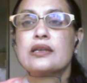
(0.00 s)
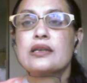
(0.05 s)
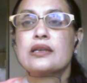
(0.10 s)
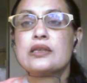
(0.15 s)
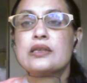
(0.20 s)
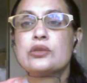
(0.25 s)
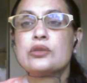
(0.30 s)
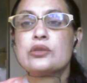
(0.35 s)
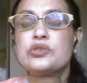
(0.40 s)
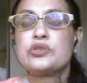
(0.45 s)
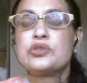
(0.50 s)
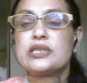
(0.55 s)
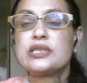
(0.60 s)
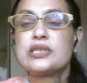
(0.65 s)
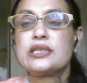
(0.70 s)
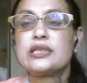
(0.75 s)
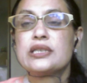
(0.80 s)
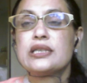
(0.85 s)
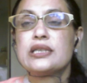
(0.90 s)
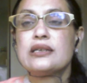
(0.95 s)

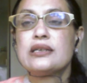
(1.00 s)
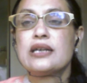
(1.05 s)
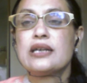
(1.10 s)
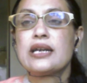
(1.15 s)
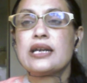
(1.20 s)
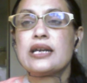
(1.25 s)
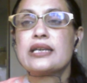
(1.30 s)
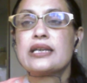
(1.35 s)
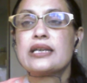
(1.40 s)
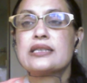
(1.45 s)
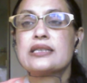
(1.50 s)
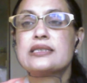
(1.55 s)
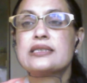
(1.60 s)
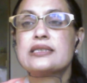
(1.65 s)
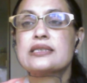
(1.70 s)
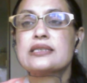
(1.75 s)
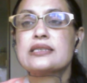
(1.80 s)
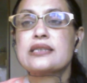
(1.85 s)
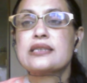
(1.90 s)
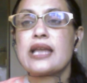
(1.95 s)
Eugenia, I
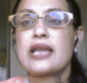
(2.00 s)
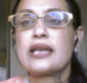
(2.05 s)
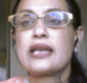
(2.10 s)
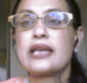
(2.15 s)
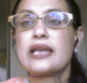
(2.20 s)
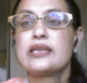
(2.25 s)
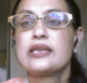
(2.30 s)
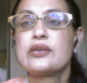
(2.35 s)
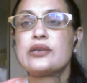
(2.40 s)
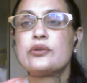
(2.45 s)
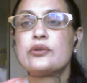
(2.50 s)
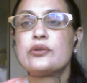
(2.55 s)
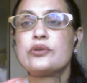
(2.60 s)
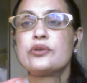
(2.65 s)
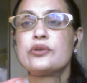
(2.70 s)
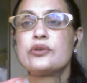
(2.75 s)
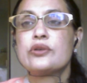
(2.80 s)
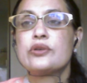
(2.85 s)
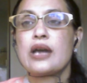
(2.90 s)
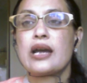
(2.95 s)
guess, thank you.
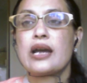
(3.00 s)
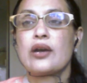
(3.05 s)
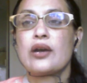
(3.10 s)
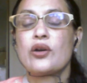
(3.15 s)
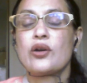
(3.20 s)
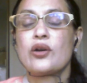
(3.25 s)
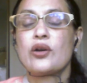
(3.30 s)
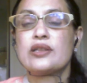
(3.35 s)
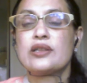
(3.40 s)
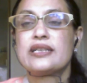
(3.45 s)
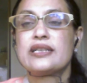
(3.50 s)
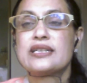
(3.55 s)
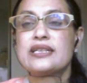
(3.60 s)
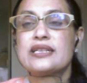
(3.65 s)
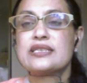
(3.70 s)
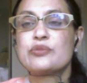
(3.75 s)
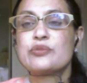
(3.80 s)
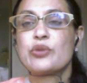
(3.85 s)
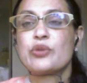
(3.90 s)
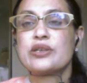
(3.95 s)
I already
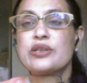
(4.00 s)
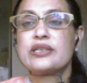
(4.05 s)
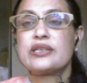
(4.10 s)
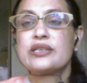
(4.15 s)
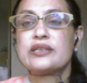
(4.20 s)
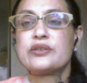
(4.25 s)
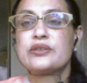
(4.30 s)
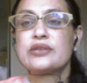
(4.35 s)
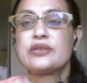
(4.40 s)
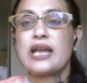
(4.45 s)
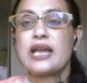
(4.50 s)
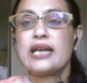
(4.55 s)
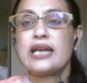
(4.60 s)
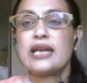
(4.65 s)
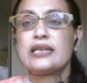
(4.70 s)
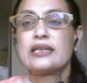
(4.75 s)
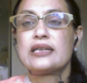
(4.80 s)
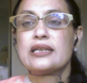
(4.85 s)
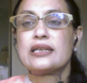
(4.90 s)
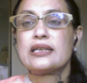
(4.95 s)
responded to that.
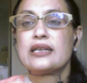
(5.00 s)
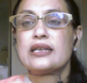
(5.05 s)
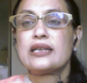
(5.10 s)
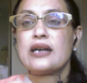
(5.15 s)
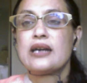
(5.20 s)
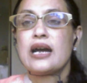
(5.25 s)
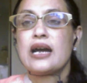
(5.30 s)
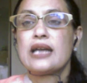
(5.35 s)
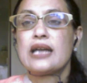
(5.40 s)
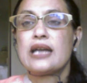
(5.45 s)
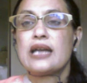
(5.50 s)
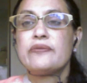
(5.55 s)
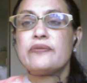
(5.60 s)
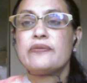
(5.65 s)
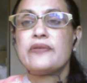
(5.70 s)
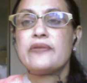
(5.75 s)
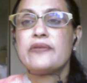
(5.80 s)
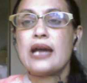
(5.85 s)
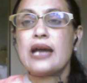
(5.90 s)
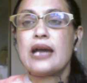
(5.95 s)
And
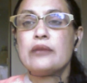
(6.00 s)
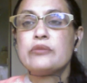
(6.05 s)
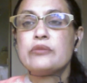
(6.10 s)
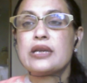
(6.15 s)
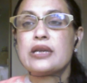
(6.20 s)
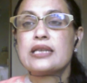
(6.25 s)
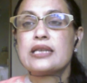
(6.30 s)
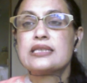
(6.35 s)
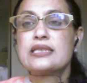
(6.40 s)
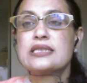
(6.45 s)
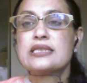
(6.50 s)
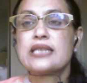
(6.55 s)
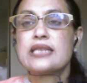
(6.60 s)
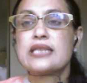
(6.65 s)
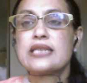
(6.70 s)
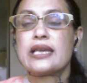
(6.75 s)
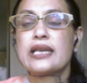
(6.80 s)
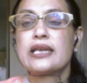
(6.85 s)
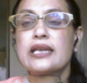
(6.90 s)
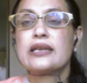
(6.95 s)
Fram is
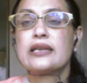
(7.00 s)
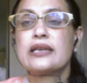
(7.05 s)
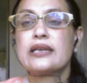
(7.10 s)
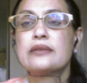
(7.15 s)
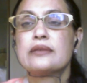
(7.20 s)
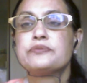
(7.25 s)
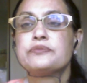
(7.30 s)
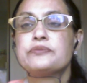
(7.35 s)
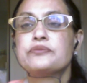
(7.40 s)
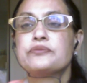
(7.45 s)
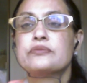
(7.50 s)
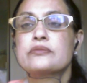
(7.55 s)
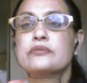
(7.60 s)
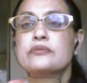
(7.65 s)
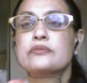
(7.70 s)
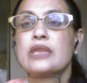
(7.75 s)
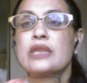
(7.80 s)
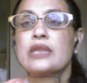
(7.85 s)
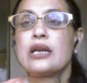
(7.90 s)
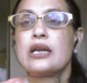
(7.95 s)
saying,
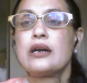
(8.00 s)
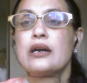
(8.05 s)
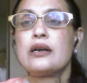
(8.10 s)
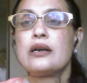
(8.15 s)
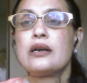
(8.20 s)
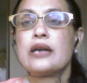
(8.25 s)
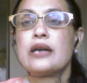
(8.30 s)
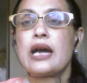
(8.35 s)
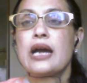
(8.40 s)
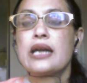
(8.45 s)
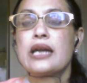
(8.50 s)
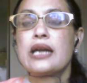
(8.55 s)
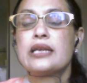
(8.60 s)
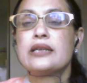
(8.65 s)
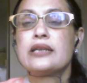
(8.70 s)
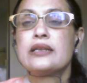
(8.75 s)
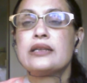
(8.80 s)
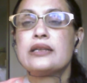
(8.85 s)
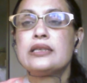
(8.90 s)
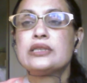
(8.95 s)
I
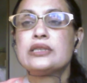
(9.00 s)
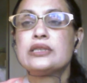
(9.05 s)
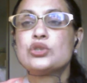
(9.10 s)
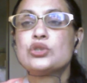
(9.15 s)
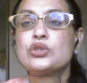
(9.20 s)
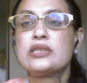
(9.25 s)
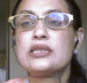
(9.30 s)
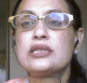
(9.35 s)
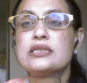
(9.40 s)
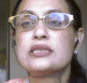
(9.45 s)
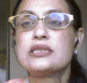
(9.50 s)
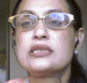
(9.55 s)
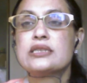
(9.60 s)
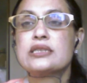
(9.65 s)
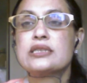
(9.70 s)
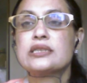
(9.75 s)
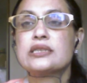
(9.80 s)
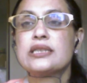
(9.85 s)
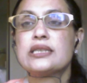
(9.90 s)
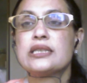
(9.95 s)
really enjoyed the
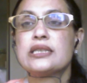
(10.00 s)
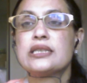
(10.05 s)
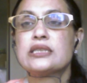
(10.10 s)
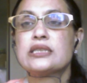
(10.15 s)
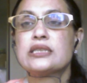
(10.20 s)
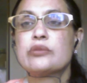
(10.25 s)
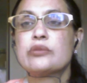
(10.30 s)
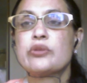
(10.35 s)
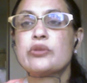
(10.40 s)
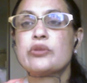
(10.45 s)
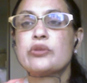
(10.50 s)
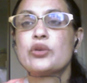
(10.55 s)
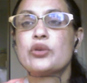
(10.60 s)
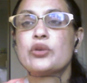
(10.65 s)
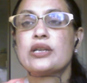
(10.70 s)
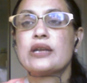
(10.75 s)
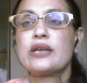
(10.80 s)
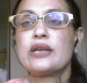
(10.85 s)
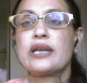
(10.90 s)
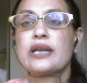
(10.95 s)
discussion and teaching before
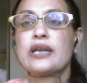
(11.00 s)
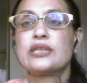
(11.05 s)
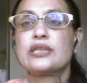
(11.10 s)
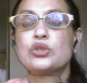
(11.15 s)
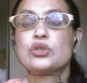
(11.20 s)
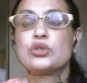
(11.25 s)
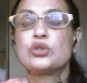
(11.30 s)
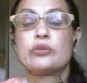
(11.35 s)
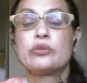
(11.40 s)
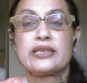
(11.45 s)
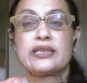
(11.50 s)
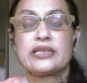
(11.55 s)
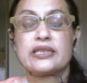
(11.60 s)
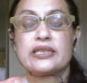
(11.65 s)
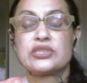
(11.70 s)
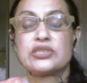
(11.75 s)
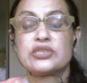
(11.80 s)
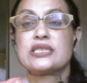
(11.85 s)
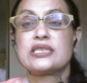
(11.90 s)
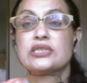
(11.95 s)
and after actual
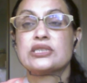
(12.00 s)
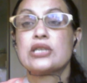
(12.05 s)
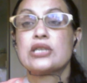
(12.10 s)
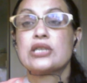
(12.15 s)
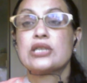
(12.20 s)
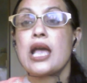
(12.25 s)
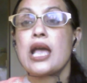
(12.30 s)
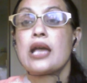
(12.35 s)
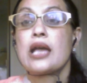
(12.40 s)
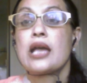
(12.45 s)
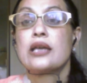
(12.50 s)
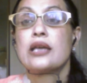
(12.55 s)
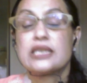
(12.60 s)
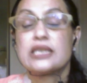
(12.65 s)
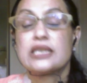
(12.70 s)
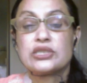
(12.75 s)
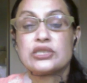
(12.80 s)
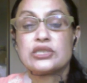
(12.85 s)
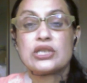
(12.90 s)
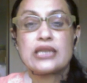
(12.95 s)
meditation
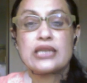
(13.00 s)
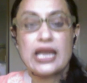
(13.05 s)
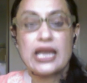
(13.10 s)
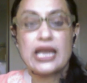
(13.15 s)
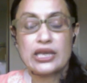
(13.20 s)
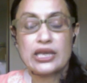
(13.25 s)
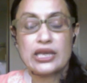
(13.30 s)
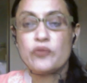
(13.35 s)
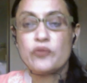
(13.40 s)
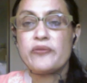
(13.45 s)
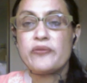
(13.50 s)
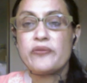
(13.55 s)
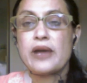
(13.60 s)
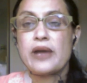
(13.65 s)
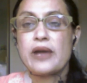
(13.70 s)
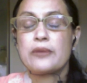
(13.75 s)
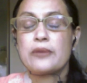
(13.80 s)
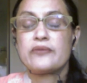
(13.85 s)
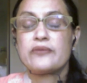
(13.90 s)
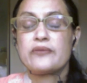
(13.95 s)
session. Thank you,
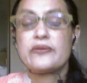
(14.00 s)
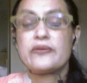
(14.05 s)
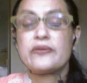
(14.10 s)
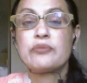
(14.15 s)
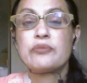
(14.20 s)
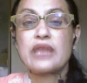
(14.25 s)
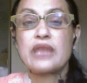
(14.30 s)
Fam.